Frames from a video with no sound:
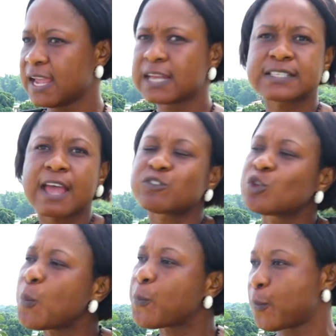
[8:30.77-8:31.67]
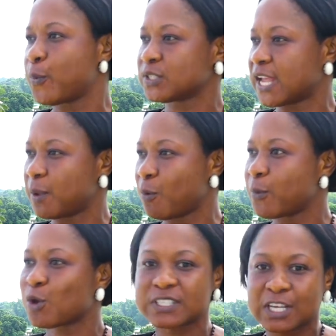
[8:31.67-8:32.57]
It serves no purpose anymore
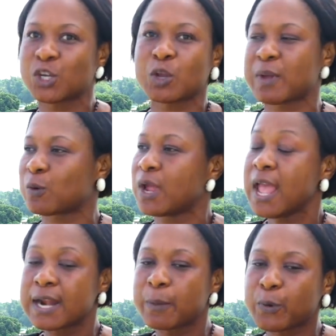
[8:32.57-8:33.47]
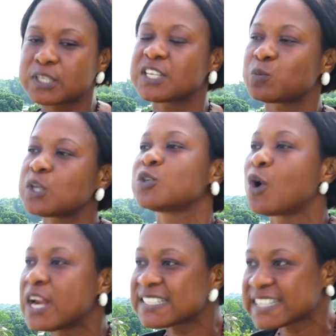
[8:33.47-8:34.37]
because the judgment, the process was
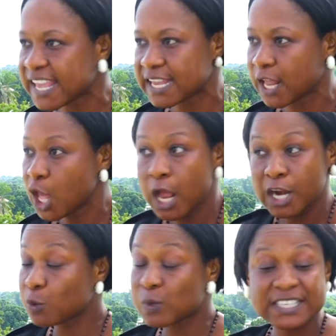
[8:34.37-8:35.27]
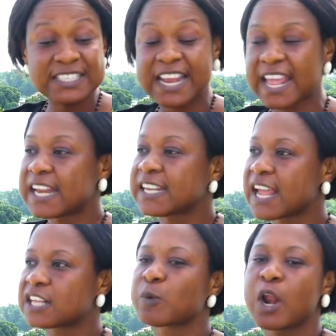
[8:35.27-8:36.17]
only saying, it wasn't saying
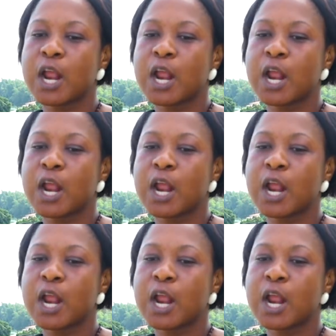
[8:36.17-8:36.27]
anything else but